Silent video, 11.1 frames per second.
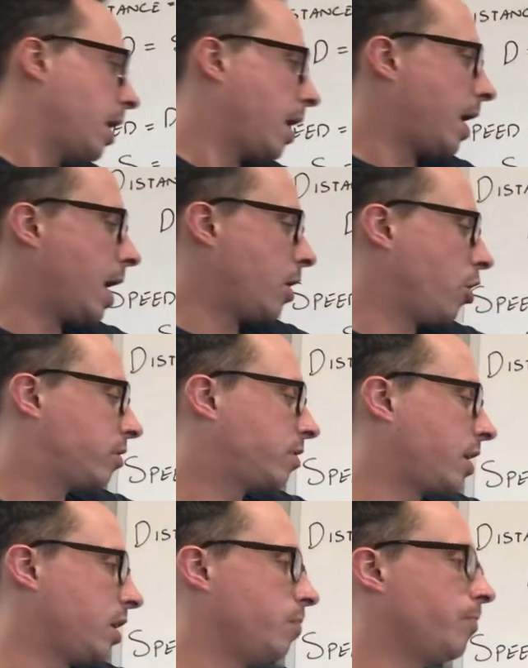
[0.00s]
and our
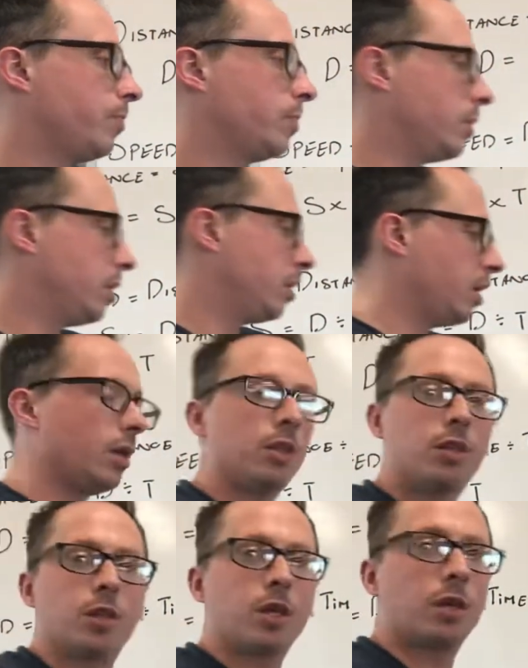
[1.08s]
time is
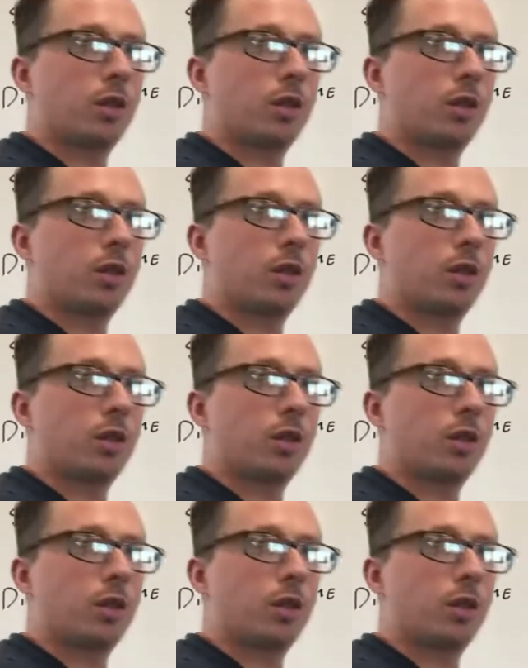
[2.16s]
6